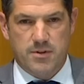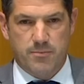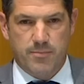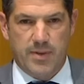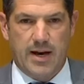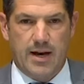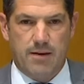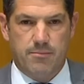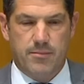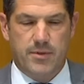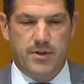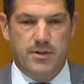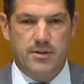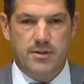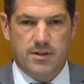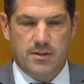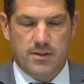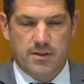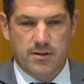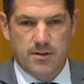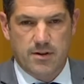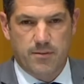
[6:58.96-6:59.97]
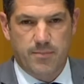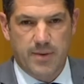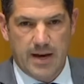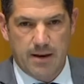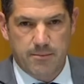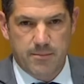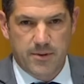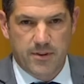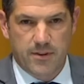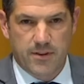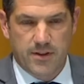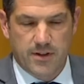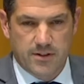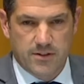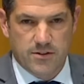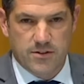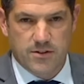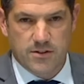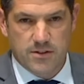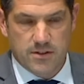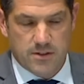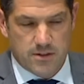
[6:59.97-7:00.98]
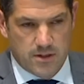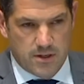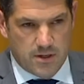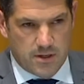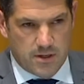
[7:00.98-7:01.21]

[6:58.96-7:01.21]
Department, the department that is